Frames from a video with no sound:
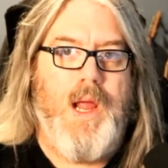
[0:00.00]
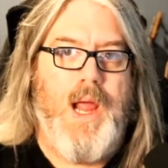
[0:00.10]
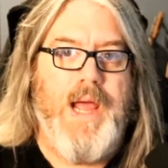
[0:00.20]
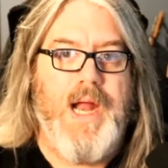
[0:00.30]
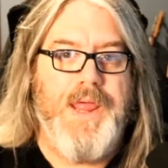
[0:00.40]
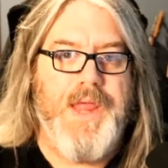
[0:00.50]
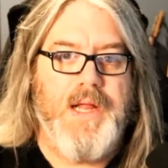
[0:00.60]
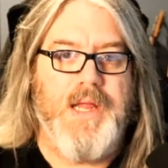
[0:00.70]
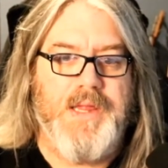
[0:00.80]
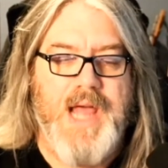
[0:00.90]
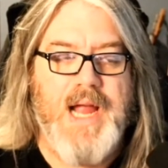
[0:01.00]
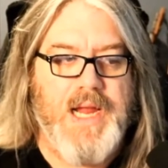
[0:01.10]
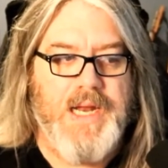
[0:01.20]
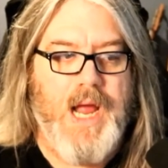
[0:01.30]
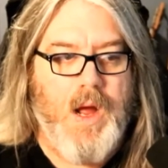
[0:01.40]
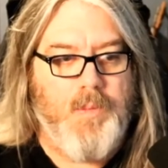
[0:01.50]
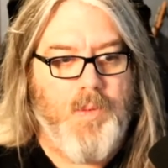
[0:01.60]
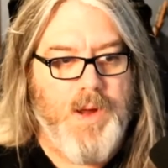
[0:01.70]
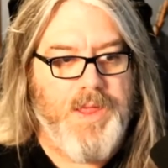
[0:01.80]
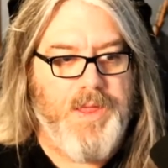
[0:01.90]
and I think that that can help
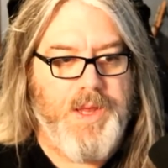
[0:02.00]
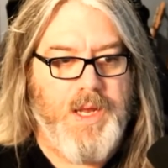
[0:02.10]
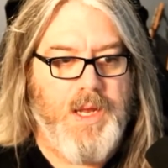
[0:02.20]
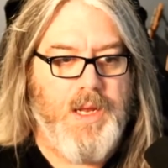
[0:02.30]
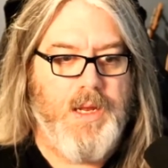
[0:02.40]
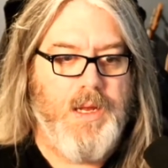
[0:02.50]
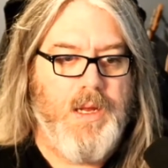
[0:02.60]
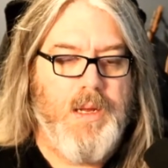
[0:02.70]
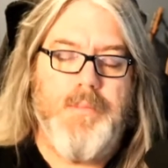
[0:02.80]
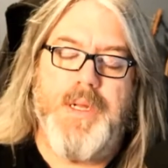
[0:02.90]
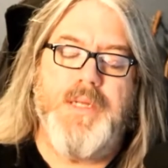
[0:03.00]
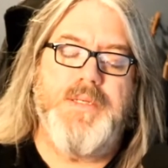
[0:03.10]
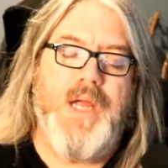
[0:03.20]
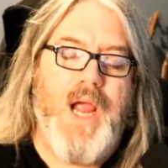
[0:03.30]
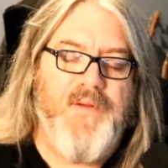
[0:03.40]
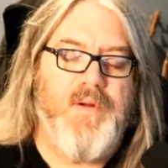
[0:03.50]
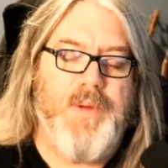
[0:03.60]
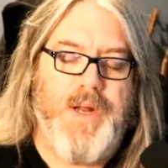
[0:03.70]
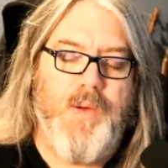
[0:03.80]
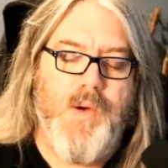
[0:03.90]
with the because
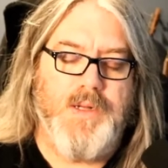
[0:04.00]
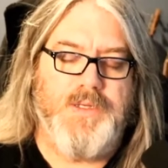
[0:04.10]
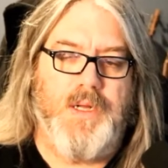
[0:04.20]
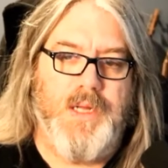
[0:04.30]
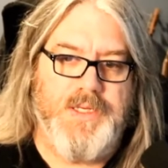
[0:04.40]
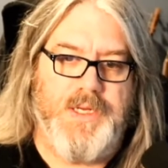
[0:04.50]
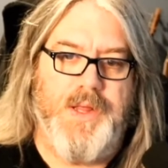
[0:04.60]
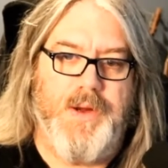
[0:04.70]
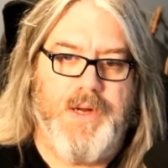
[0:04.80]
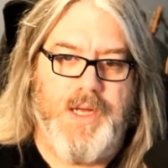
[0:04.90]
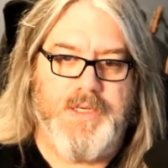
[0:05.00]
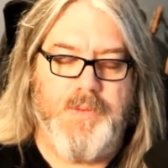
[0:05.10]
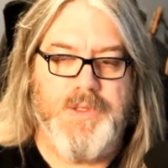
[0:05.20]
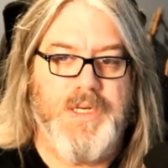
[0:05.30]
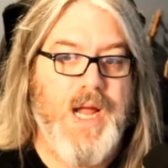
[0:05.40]
everybody wants to listen to their customers.